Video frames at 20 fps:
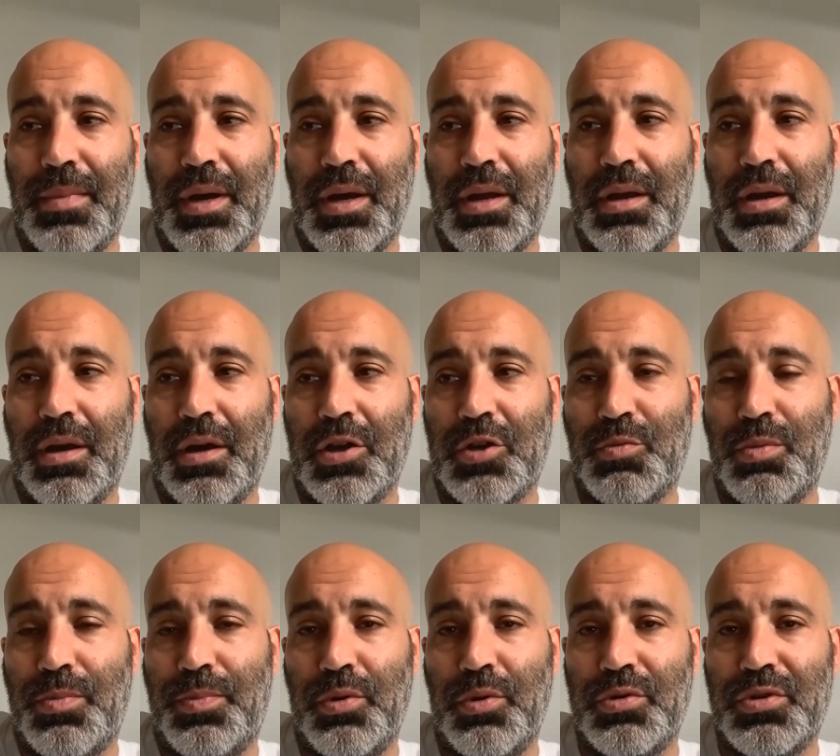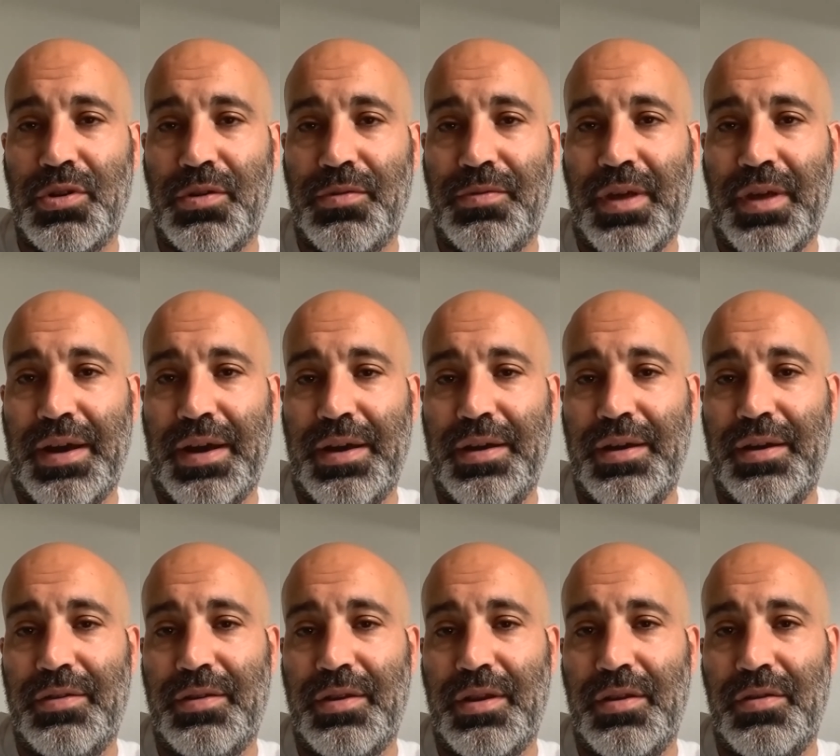A large portion of that
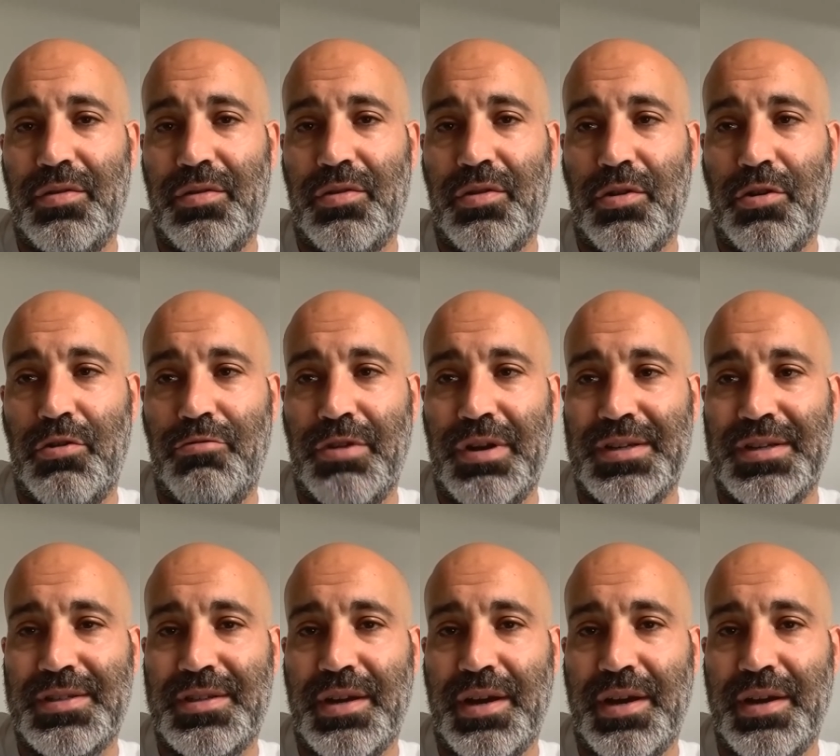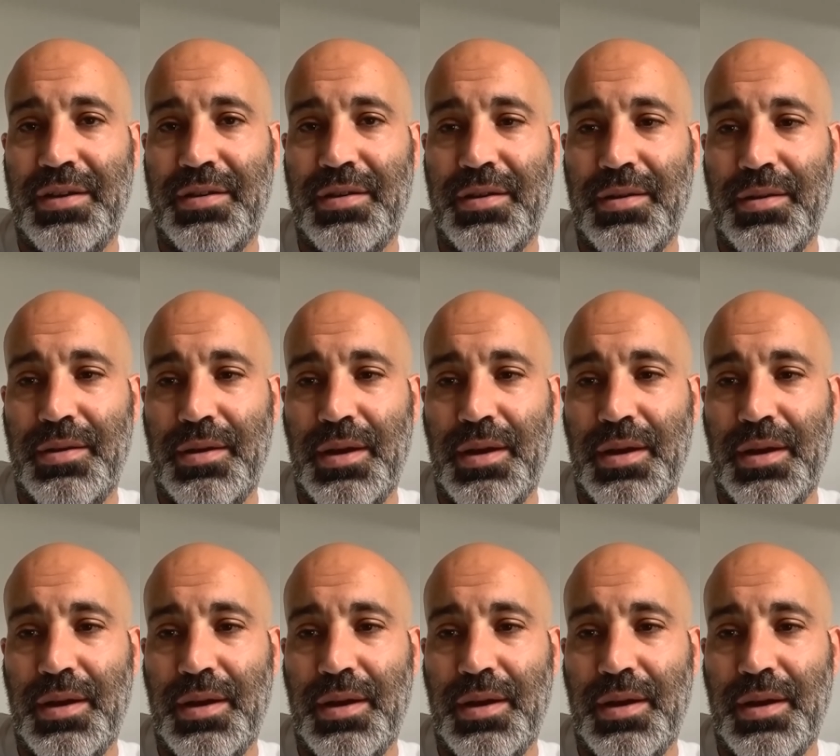is into real estate.